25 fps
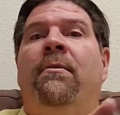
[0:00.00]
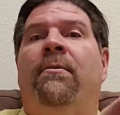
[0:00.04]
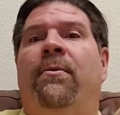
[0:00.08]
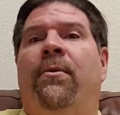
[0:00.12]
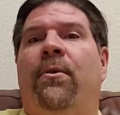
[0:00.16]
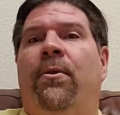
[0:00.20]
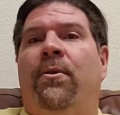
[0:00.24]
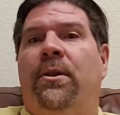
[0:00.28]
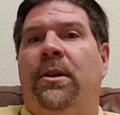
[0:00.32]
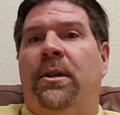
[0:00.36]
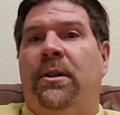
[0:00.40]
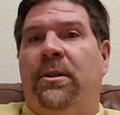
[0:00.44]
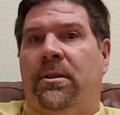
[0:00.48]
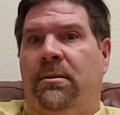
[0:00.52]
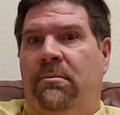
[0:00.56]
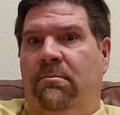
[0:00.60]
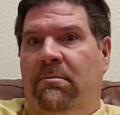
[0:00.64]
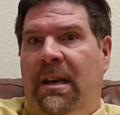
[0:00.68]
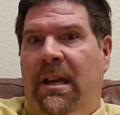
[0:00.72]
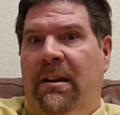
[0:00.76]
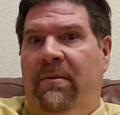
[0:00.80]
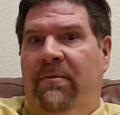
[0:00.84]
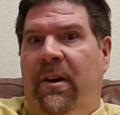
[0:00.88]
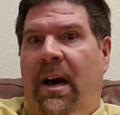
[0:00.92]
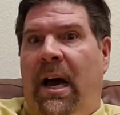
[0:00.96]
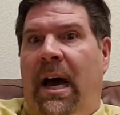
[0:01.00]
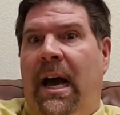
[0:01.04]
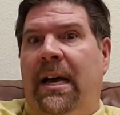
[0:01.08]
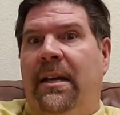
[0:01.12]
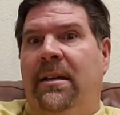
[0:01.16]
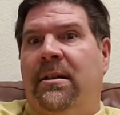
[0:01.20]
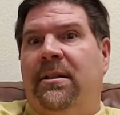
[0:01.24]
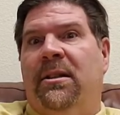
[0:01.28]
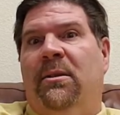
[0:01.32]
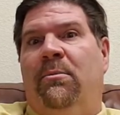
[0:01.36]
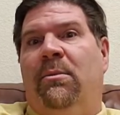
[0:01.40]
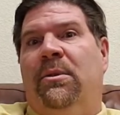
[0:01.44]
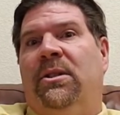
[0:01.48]
for this
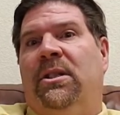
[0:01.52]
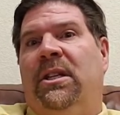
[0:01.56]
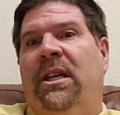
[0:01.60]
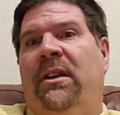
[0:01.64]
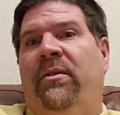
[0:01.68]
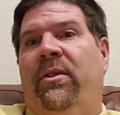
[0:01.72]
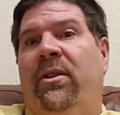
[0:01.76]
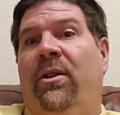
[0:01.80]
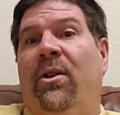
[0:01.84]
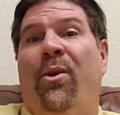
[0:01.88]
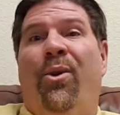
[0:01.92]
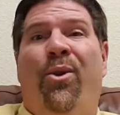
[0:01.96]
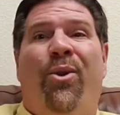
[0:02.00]
advice someone's giving you,